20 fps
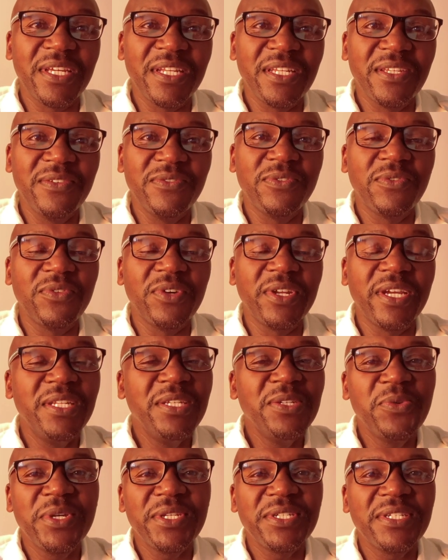And if you've got
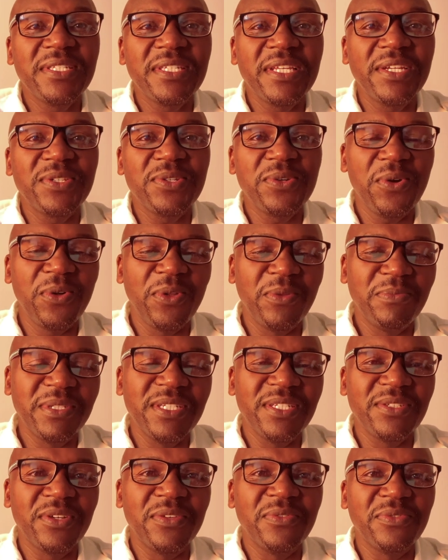any questions at all,
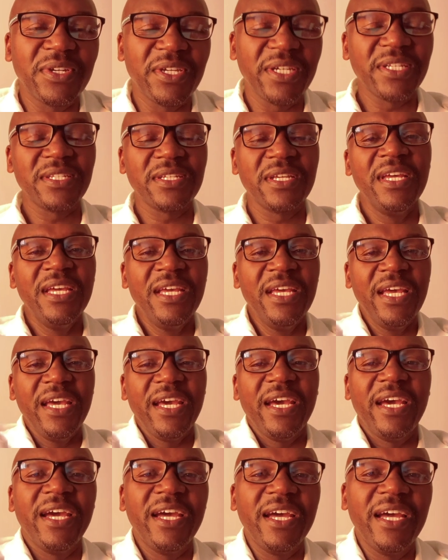please don't forget
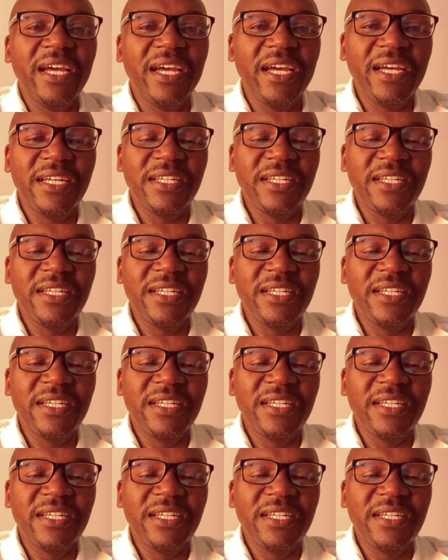uh, uh,